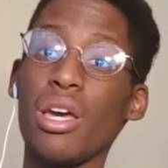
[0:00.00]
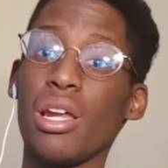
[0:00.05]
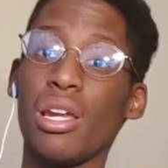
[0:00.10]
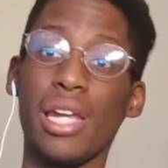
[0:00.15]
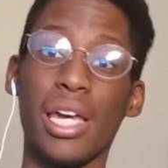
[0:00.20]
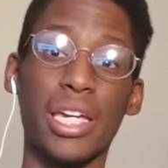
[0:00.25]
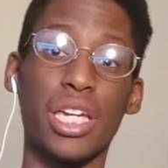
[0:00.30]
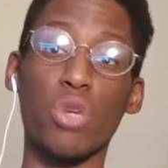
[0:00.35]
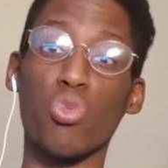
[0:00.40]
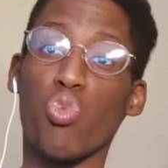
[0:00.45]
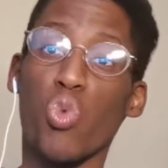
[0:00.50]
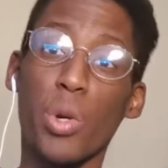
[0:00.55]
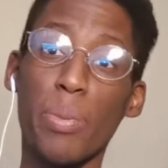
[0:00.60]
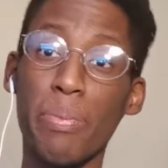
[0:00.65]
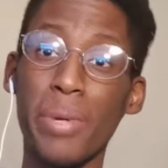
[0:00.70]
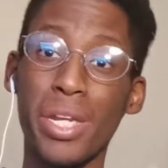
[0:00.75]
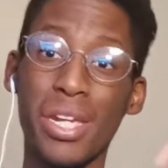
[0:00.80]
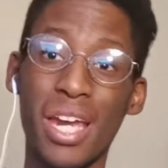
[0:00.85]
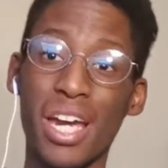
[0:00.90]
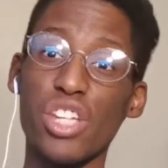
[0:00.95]
Like, it would
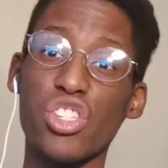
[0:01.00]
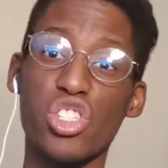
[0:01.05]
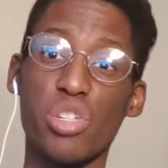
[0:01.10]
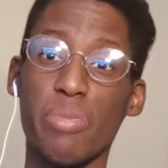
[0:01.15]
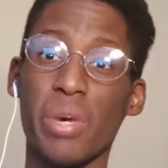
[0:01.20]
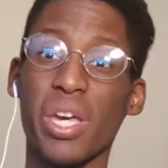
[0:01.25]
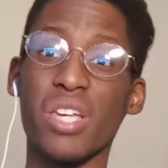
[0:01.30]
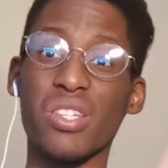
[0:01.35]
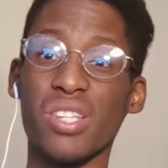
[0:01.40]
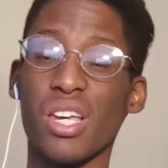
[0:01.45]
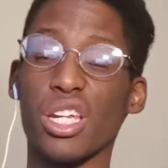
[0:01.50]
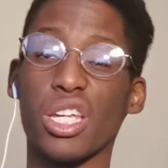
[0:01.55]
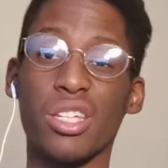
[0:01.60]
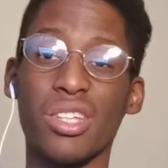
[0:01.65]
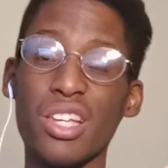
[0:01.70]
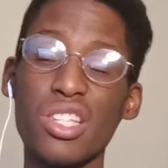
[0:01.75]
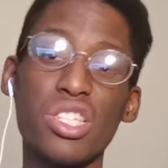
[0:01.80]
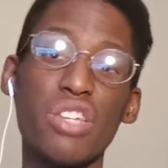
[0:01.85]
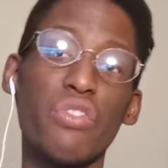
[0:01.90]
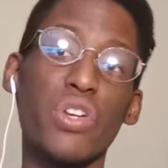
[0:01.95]
be nice to make a signing. It
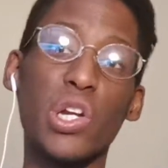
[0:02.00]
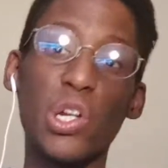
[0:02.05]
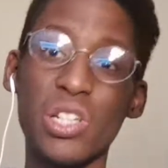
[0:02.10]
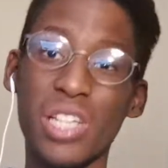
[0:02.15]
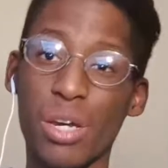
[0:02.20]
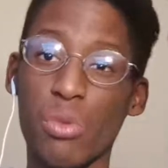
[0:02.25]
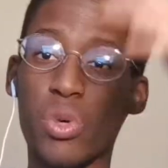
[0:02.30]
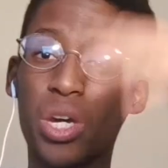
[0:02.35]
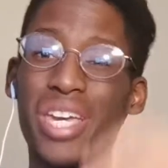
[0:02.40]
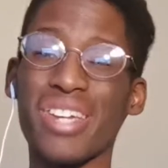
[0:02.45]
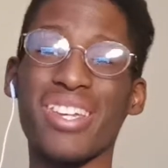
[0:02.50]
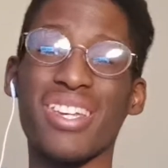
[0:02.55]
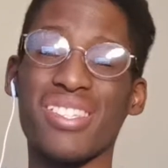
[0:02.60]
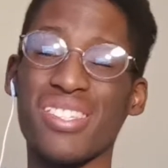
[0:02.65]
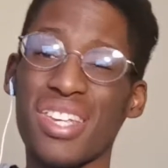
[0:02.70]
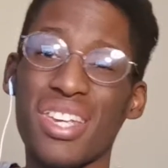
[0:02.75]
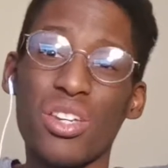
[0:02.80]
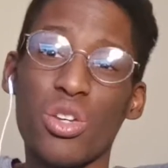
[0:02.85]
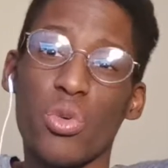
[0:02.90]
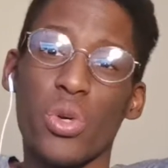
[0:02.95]
doesn't even look like we'll get
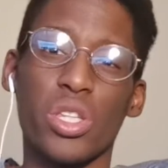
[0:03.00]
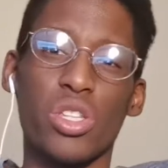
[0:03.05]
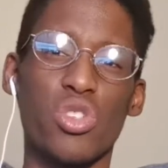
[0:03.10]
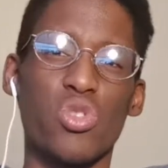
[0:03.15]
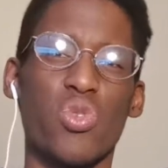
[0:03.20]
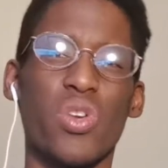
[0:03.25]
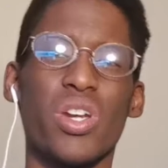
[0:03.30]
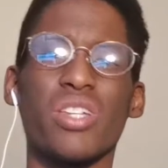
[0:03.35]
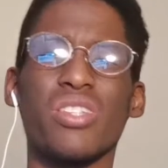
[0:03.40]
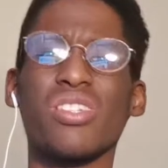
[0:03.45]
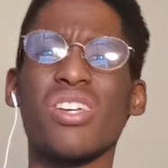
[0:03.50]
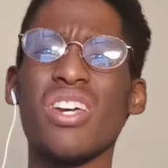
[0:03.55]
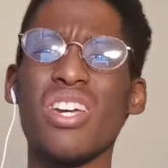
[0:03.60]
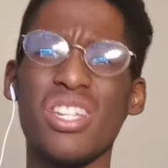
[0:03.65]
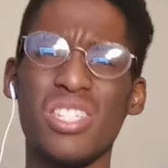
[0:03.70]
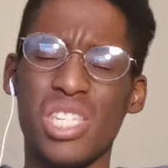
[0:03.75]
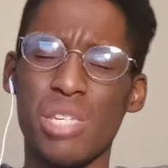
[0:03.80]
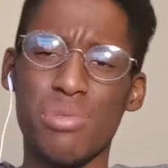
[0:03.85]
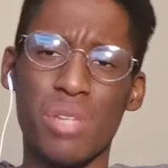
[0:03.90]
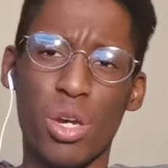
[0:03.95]
Caicedo at this rate.
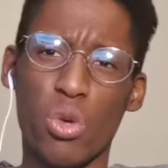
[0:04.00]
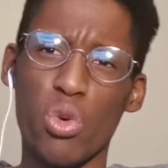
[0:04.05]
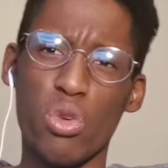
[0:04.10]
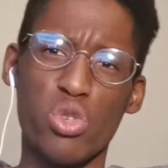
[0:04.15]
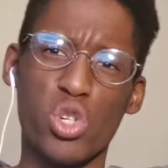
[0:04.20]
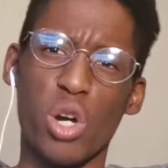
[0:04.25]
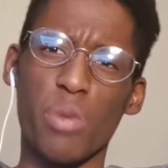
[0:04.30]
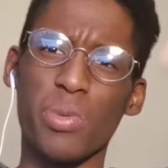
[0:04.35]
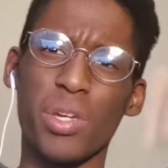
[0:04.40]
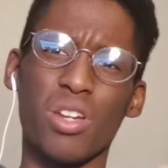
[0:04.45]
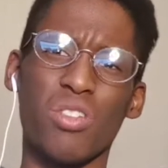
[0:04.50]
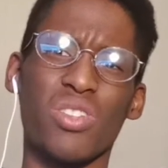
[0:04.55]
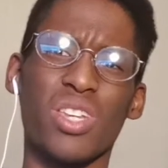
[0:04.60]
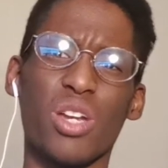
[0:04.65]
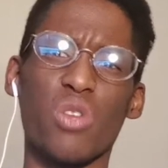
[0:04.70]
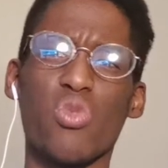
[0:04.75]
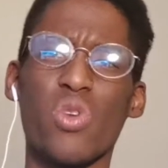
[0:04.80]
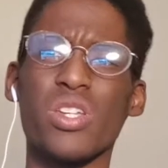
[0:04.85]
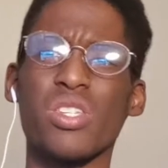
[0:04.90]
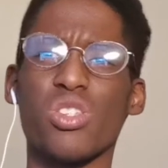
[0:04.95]
Seems like we've dropped out of
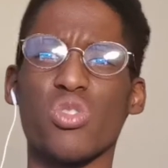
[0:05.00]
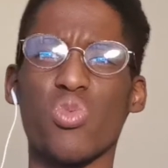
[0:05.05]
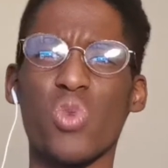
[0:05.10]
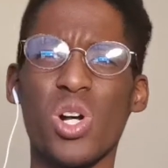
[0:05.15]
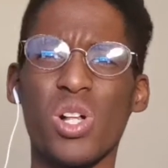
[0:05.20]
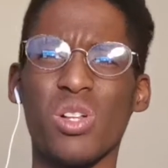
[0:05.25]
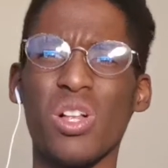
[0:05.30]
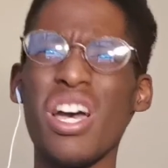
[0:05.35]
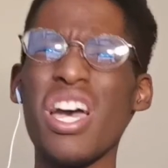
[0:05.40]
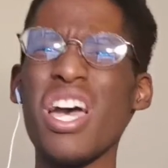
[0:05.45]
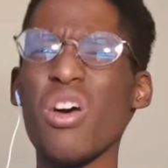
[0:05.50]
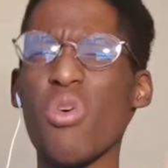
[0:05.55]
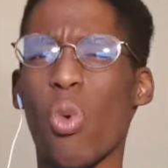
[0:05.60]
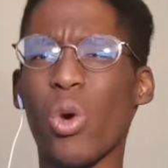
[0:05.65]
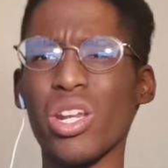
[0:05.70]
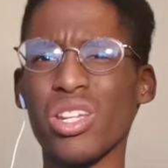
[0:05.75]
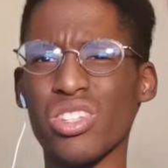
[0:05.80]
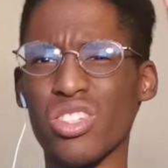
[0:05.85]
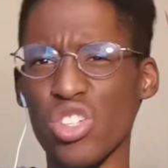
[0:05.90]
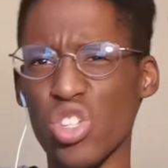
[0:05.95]
that race as well.
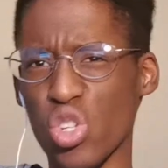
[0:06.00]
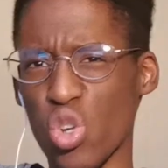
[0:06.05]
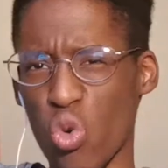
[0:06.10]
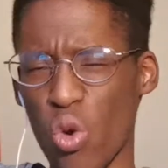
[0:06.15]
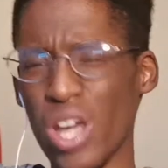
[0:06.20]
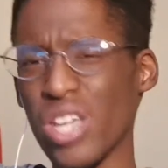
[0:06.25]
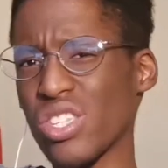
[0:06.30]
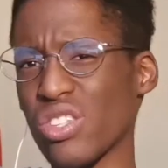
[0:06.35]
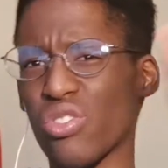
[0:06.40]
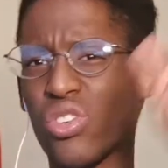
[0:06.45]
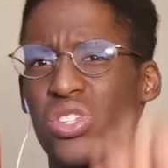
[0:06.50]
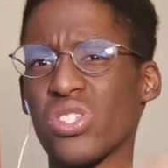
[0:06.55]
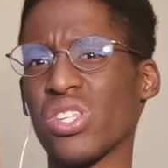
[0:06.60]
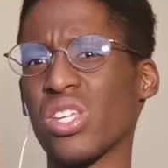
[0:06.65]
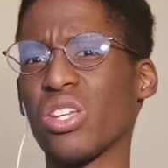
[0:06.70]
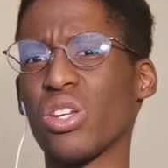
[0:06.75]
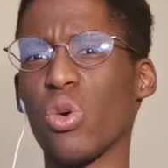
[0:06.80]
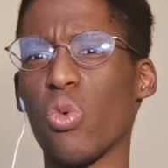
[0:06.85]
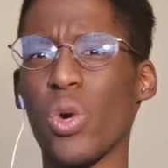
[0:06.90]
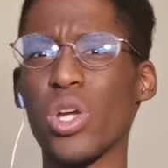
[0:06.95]
What a disgrace if
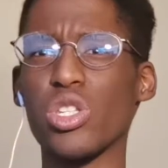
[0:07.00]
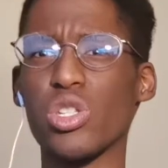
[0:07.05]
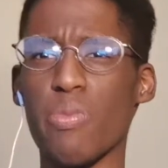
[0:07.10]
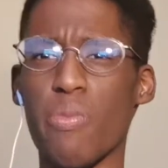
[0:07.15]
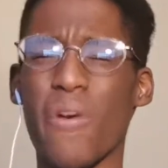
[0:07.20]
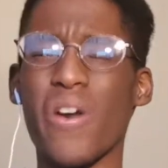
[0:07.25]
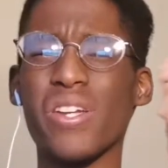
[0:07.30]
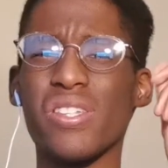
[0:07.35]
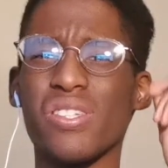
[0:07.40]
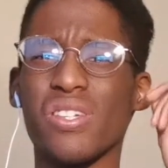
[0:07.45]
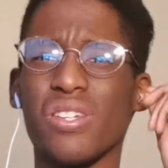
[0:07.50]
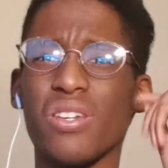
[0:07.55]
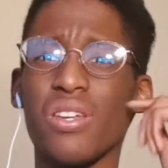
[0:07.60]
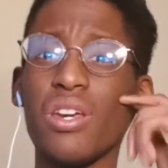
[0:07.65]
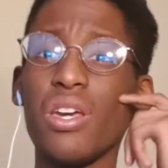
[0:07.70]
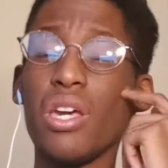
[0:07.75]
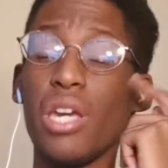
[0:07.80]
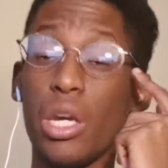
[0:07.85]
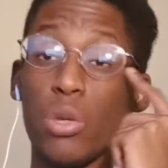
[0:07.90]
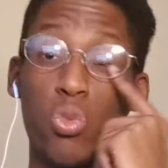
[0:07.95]
Caicedo went to Brighton.
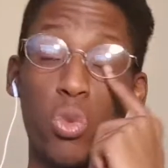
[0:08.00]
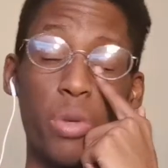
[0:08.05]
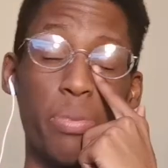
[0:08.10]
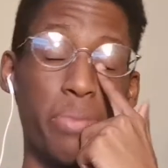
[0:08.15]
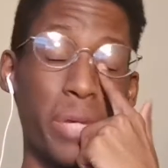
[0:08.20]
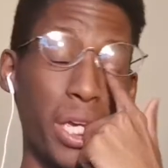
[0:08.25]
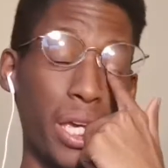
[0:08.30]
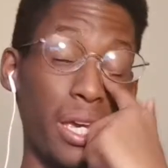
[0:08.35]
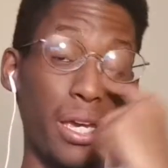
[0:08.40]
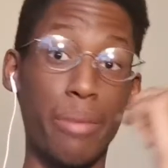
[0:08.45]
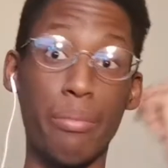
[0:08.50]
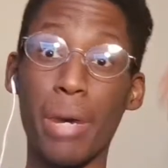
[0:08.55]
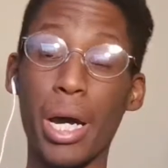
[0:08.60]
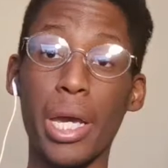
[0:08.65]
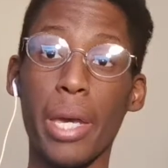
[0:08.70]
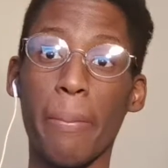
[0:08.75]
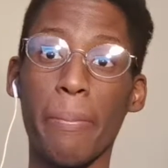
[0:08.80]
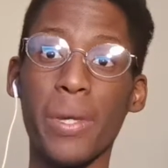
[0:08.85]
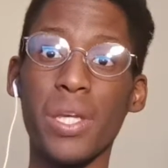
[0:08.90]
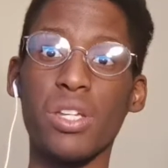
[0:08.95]
It would be, in my
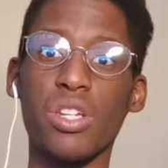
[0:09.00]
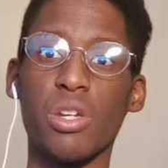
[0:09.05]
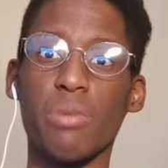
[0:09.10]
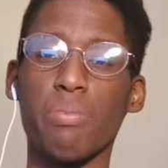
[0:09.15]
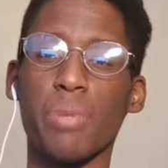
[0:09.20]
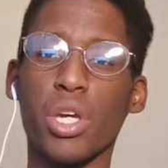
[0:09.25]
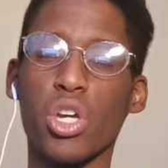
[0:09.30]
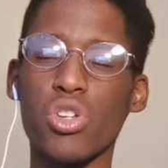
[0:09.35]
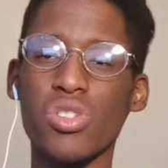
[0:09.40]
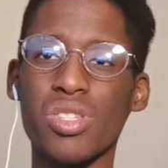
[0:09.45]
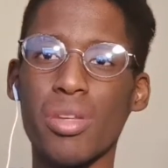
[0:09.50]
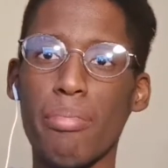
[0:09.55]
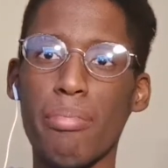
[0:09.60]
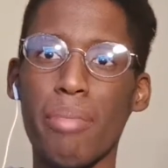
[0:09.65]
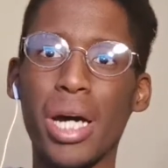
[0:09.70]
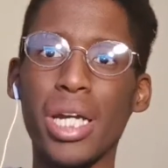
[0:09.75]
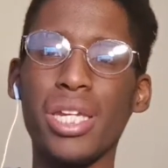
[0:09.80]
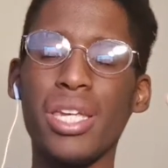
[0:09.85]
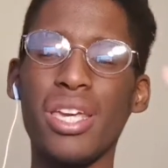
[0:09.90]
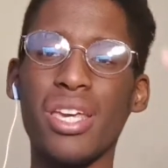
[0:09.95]
opinion, because the
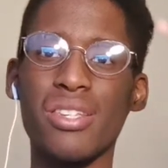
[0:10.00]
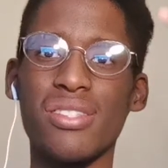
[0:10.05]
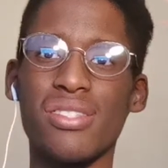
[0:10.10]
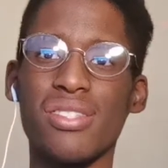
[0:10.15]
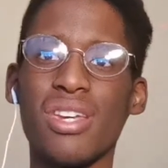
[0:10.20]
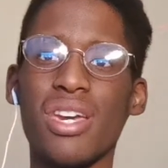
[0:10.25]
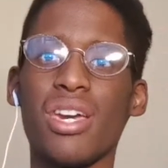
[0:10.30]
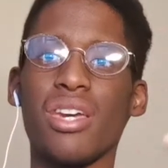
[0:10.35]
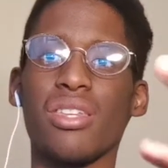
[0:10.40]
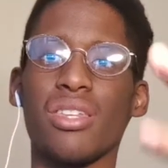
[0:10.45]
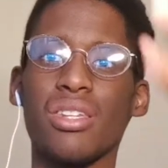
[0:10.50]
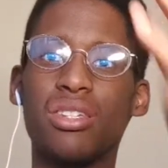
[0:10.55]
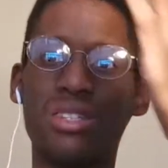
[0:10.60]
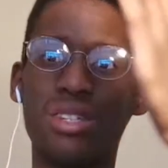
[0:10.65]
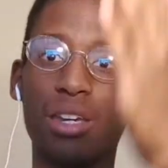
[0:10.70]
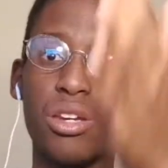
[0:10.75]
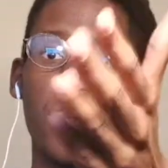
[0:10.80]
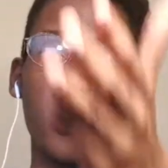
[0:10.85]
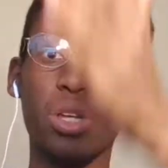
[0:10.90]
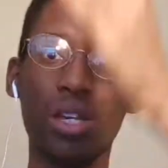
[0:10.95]
money is there. The
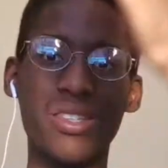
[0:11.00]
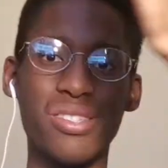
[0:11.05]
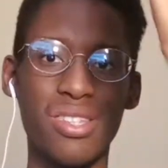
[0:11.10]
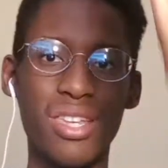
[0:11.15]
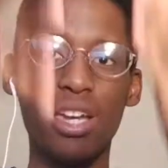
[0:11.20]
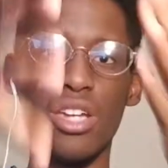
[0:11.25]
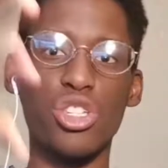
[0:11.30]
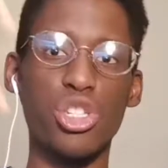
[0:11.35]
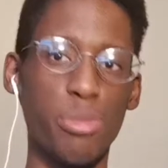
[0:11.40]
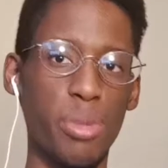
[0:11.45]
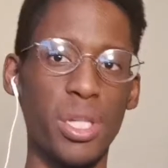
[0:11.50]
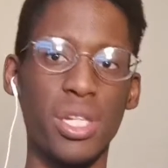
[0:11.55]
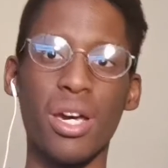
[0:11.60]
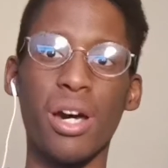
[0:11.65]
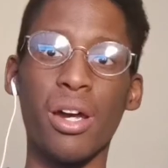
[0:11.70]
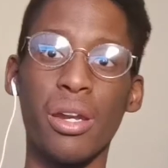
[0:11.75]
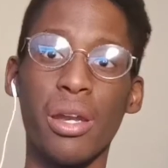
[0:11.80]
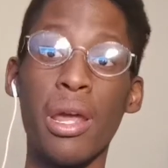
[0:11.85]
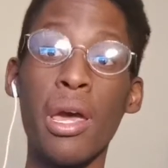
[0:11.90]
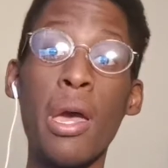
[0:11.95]
deal is there to be
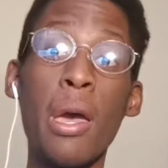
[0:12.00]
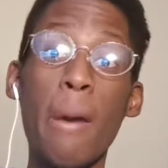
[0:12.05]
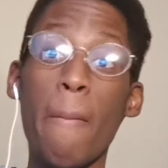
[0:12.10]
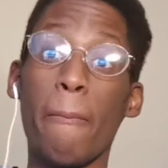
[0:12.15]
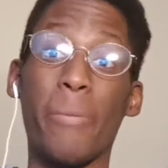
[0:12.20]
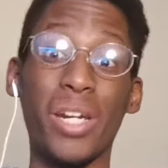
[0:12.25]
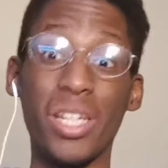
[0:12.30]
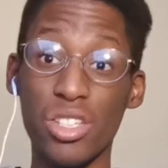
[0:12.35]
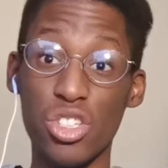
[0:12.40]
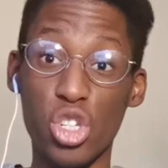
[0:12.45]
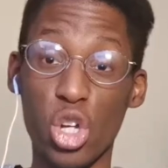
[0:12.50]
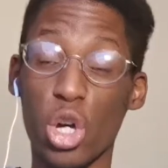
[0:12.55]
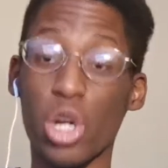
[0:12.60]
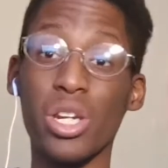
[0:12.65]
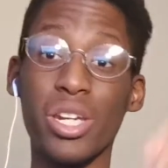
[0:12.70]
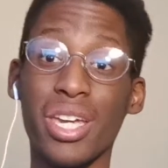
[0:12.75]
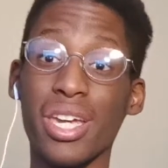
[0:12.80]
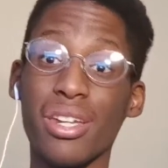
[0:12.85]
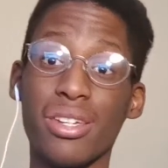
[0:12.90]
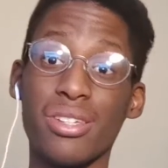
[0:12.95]
done, but it's not
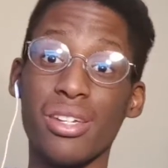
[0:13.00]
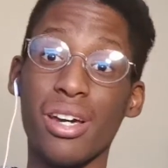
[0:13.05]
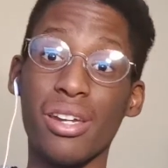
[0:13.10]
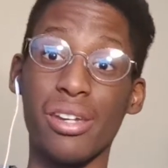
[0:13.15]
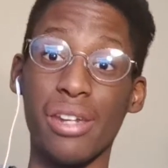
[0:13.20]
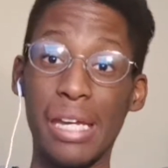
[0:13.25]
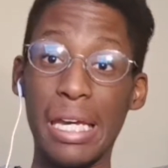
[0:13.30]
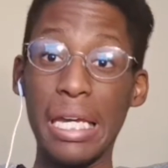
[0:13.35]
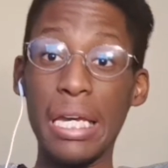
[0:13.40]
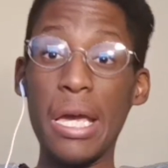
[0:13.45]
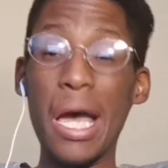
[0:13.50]
going to get done.